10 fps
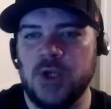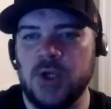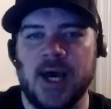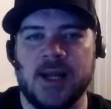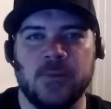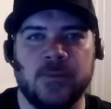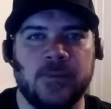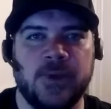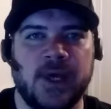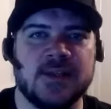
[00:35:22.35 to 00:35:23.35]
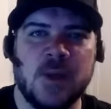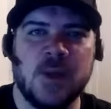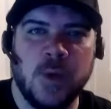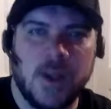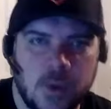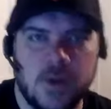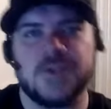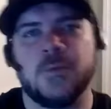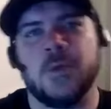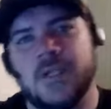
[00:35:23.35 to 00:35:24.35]
You got to you got to see what
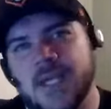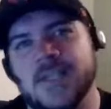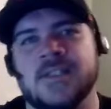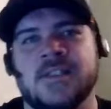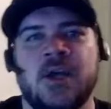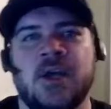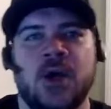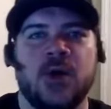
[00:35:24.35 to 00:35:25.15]
works, what doesn't,